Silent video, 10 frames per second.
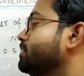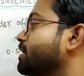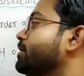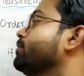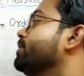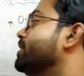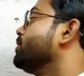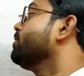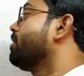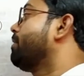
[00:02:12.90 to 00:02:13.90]
That you need to
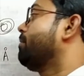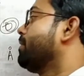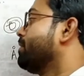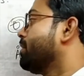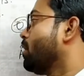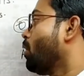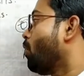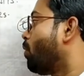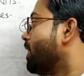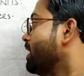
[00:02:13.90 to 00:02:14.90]
remember.
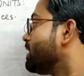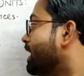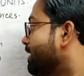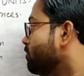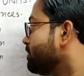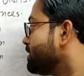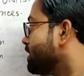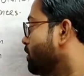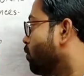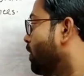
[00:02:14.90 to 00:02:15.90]
1 nanometer,
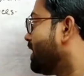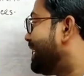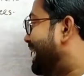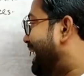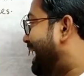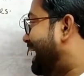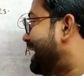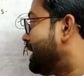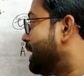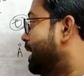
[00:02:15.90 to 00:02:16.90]
1
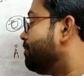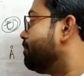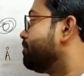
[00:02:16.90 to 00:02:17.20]
nm